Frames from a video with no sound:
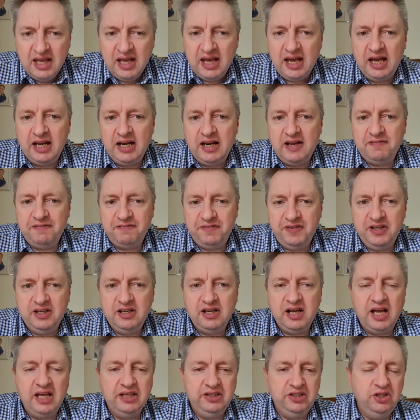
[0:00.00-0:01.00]
And I feel
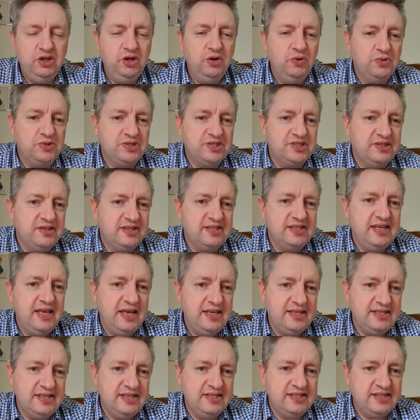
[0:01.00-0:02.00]
like, you know,
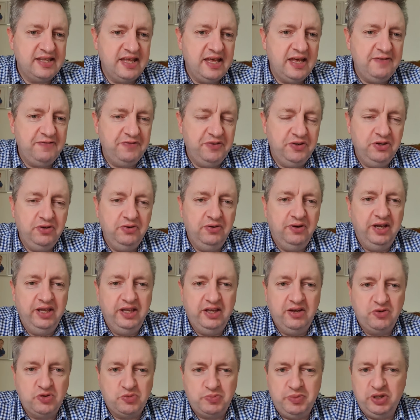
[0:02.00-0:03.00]
success is there for you,
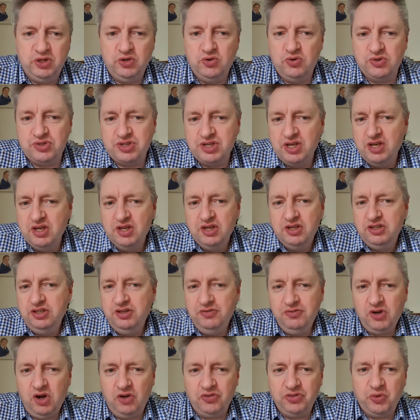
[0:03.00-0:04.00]
Leos, because
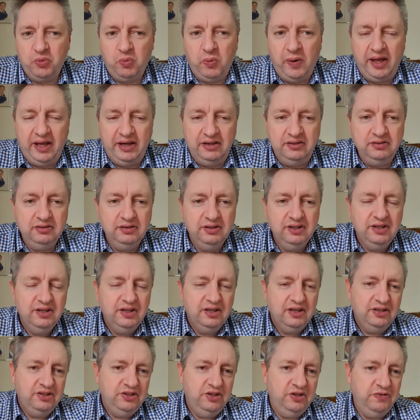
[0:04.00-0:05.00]
you've got the will.
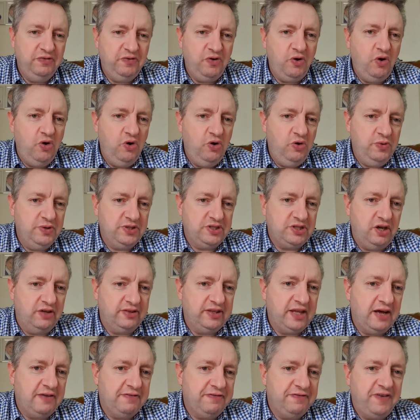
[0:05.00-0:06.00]
You've always got
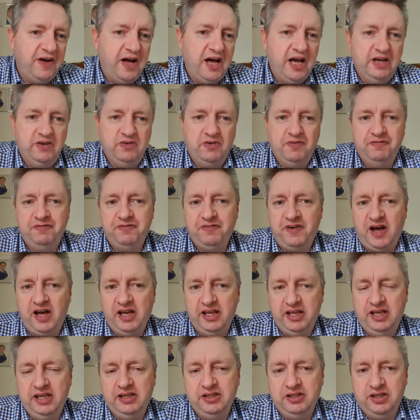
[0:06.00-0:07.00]
that fire and
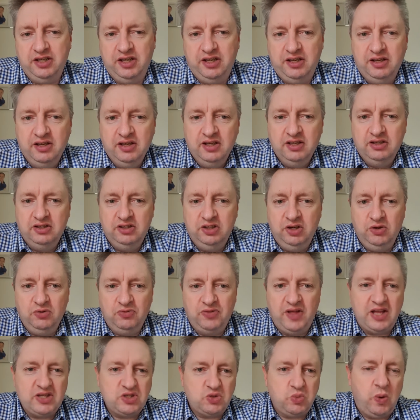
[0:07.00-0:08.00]
fight in you. You know,
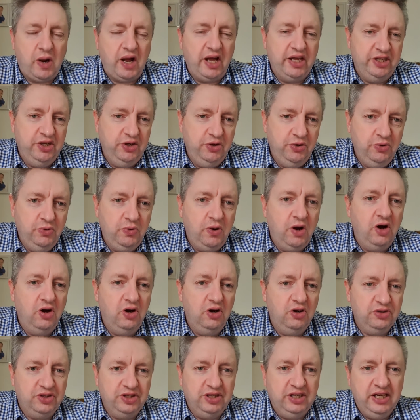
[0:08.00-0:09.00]
that's why you
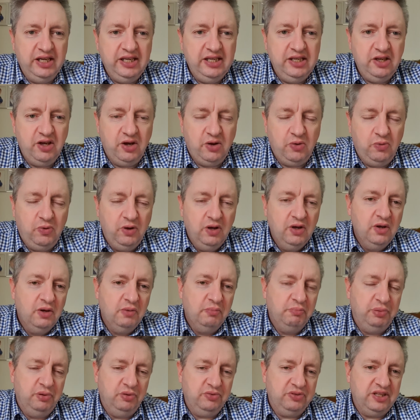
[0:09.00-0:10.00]
are the Leo.
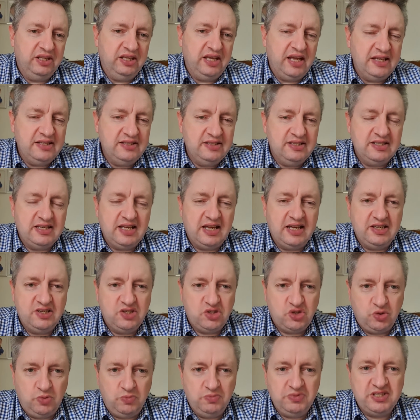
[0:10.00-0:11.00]
But at the end of the day,
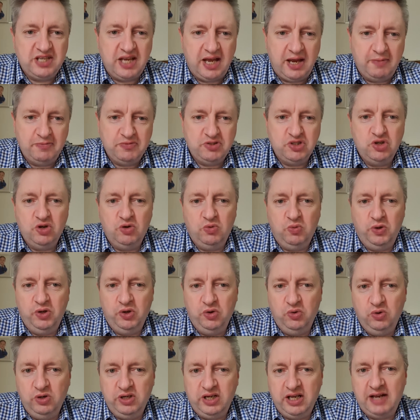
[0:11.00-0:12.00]
sometimes, you know, we
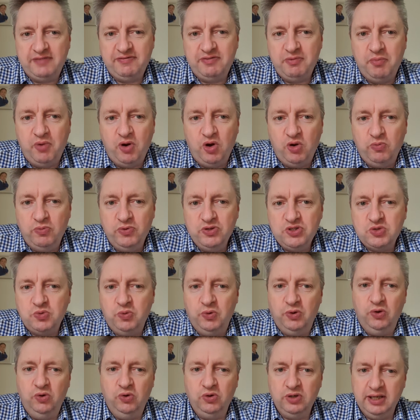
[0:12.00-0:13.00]
all can have a moment.
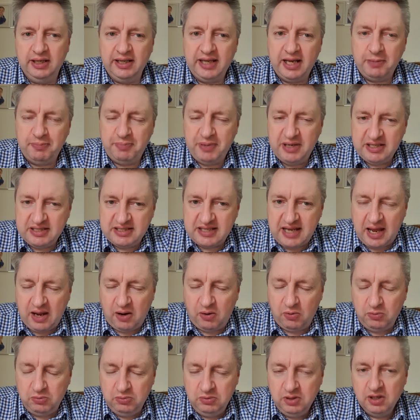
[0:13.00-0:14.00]
We all can get a bit
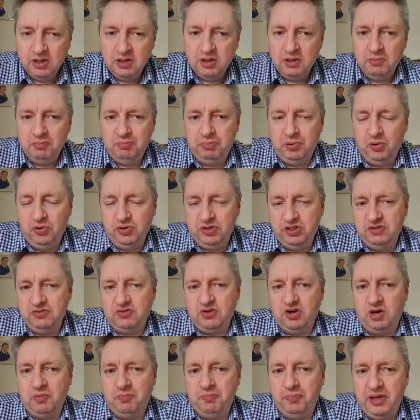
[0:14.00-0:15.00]
down. But you've
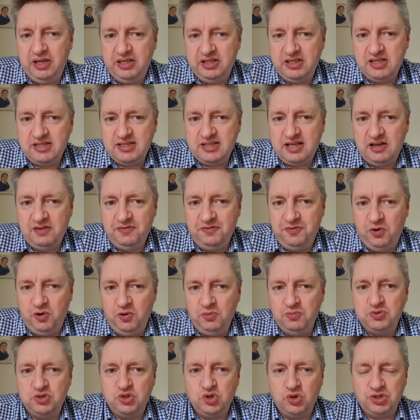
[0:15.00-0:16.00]
got to pick yourself
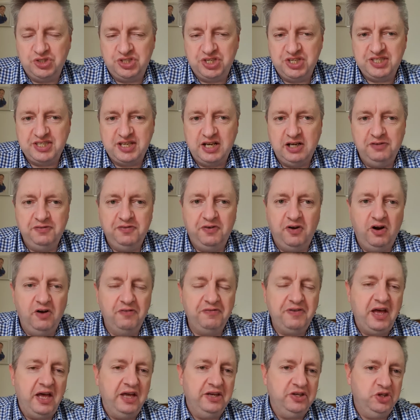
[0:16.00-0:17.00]
up, dust yourself
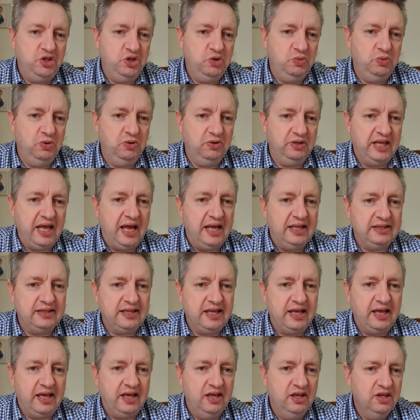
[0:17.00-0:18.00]
off, and you will get
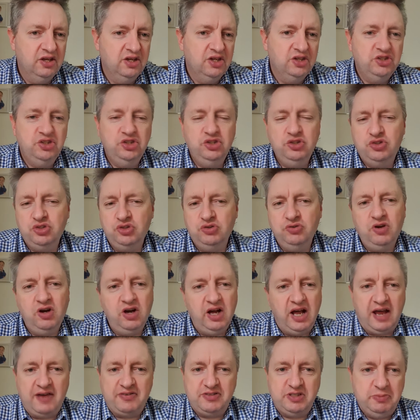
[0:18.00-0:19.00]
there. You do
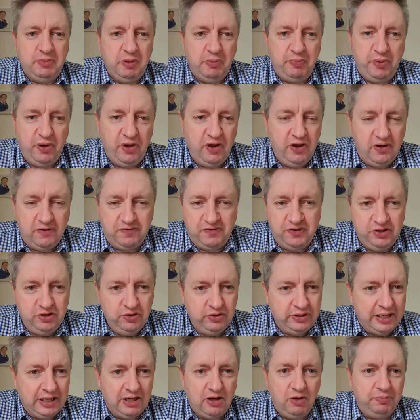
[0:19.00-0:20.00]
not have to be perfect. You
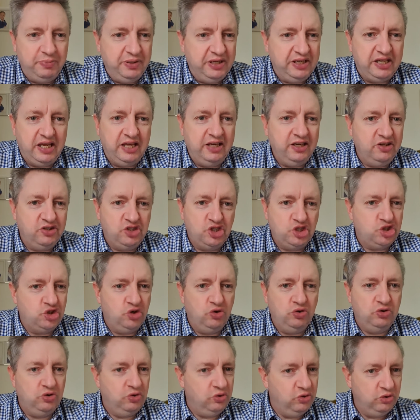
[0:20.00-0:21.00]
cannot be king of the
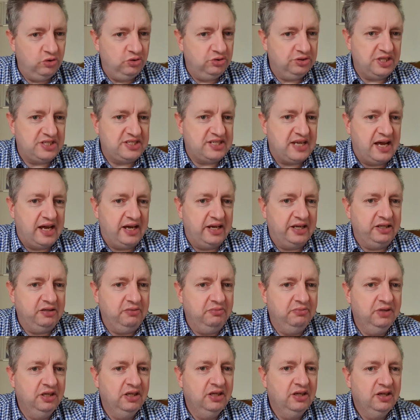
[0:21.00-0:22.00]
jungle all the
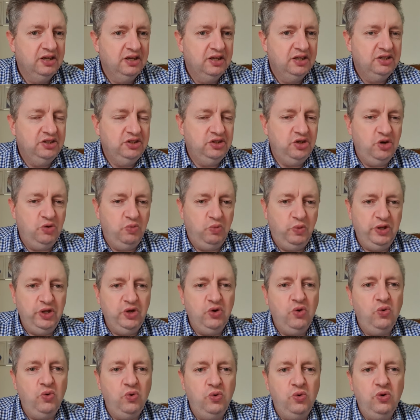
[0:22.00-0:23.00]
time. You know,
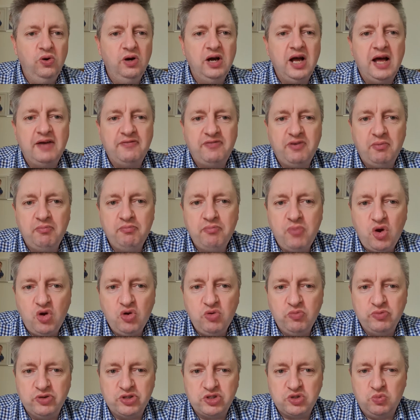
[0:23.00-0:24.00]
we all have a
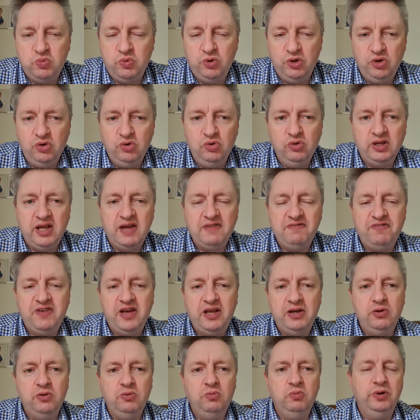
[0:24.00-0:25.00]
moment. We all get
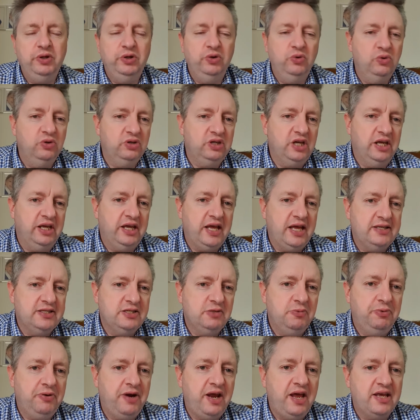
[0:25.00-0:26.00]
fed up. We all can get
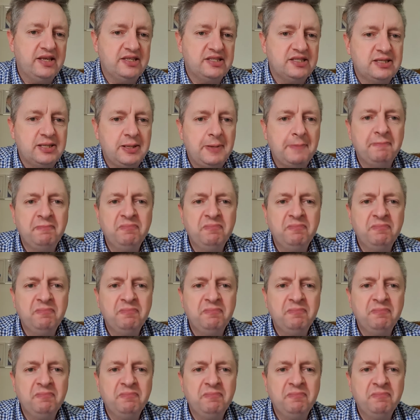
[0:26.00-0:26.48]
depressed.